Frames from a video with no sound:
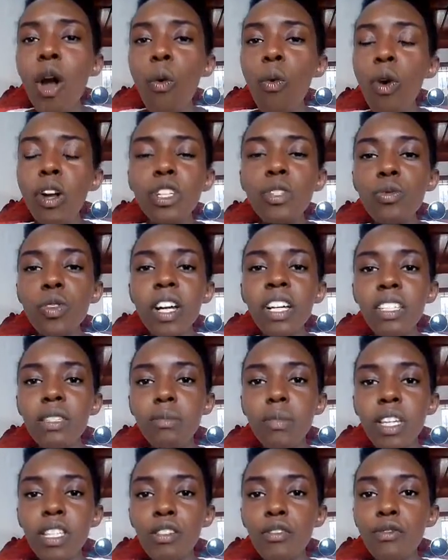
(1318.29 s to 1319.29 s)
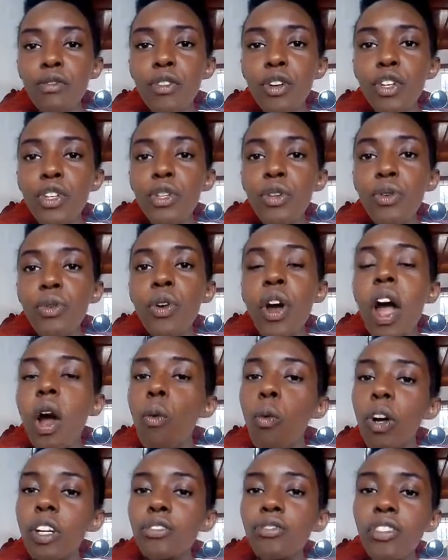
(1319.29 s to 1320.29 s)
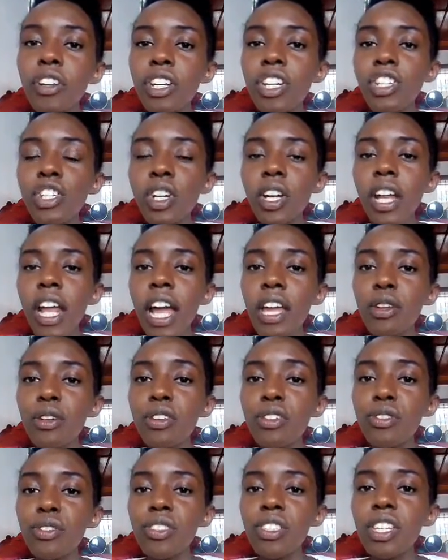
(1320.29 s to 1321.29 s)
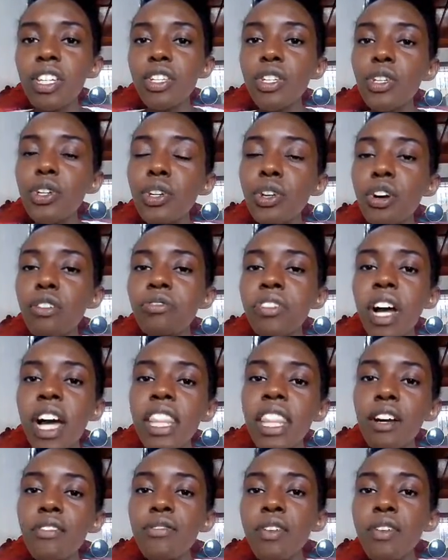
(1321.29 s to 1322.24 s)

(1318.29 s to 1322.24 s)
what works best for you, what foundation are you using, do you know of other